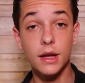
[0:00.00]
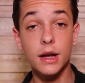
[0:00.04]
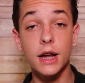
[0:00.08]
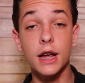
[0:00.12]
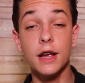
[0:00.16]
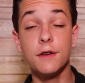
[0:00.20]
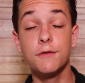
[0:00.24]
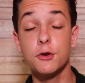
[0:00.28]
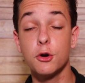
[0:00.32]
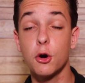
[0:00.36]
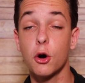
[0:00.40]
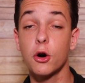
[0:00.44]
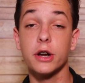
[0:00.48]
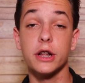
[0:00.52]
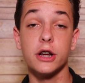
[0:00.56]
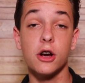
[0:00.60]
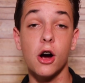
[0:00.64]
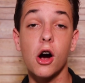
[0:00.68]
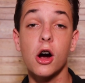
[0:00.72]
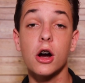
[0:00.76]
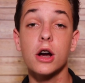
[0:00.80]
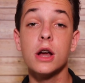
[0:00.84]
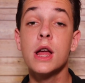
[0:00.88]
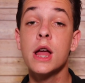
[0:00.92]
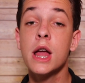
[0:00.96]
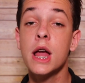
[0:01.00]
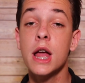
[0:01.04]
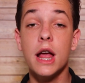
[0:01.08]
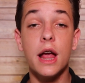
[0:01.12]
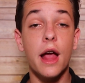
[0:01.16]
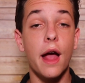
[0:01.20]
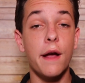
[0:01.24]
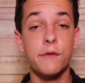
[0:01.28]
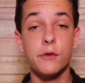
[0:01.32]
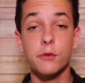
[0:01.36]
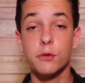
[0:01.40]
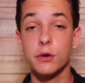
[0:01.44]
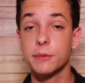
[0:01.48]
If you already are,
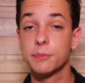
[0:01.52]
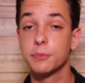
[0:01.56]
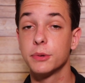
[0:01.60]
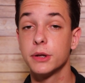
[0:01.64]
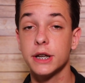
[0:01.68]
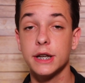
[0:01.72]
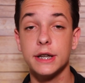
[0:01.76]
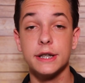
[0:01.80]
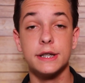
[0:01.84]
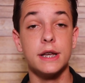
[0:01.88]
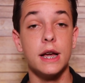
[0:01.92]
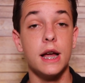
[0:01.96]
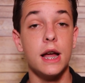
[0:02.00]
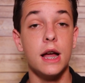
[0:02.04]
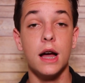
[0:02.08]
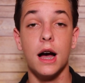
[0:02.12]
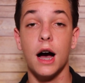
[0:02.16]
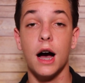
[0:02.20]
if you would please